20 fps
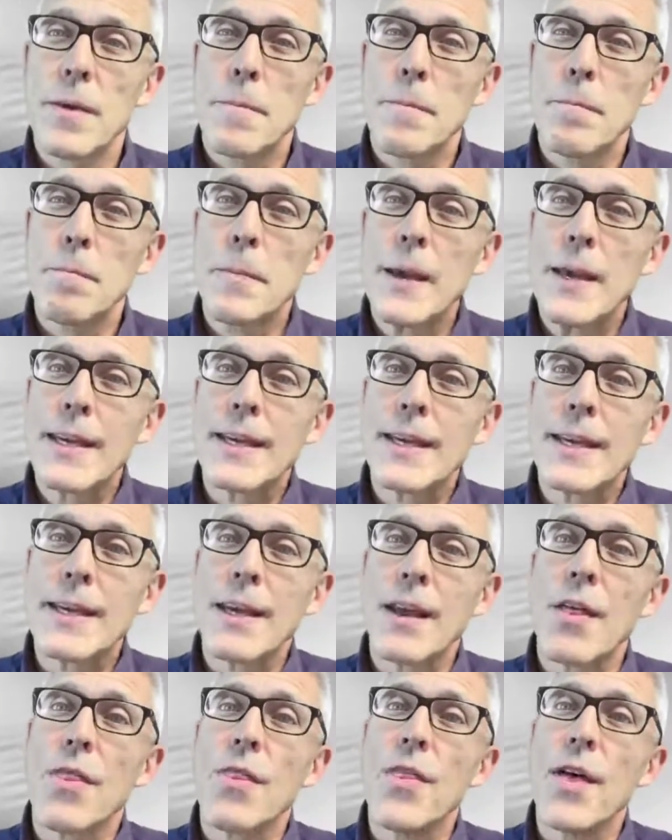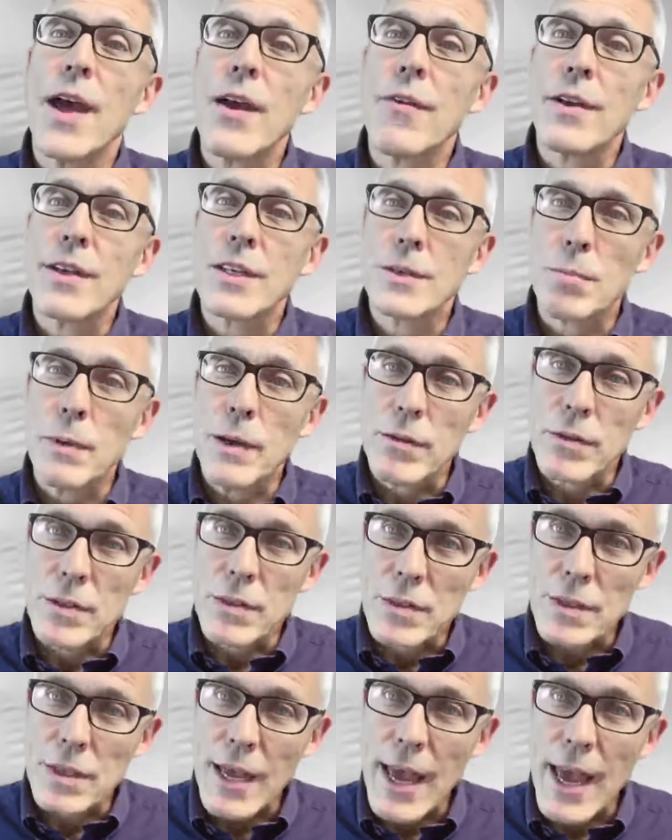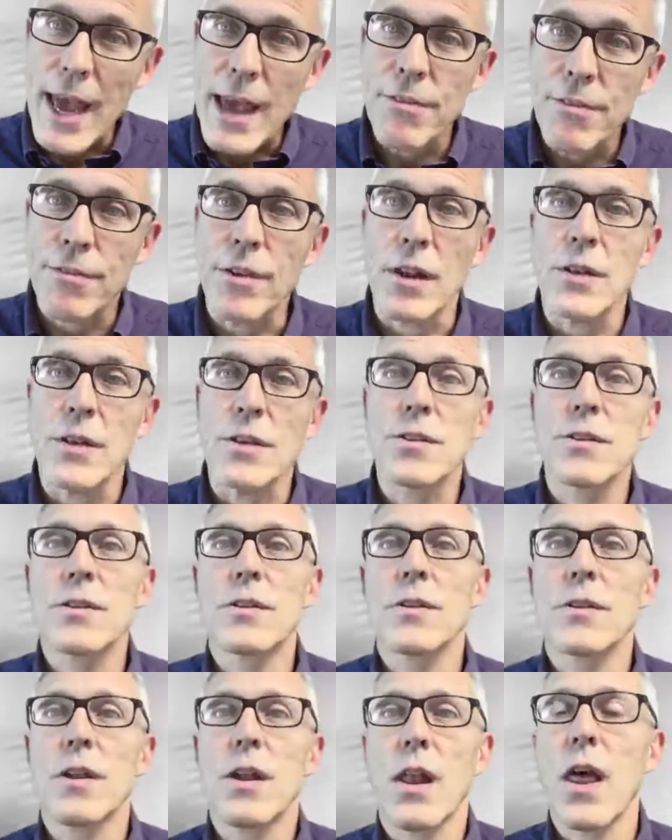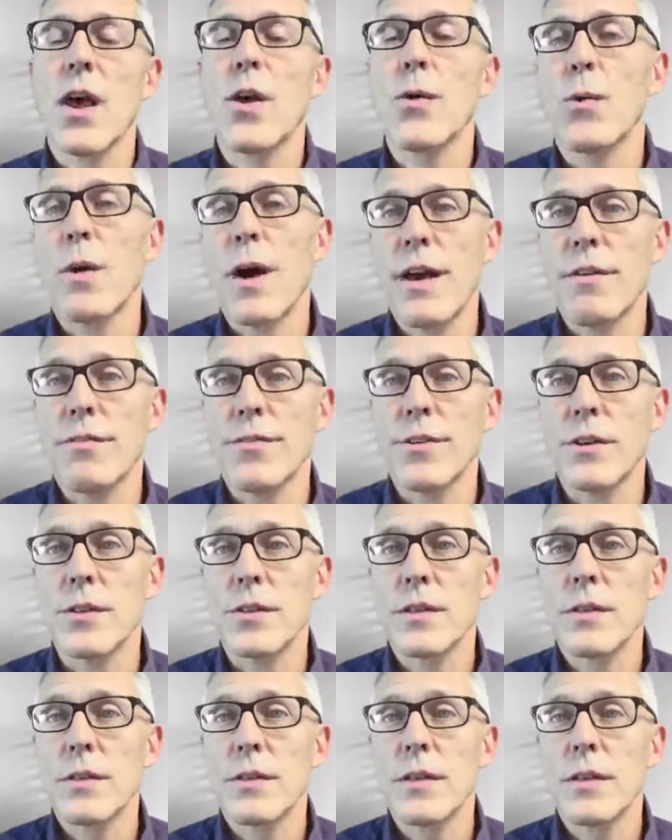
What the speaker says: making their experience effortless, low effort.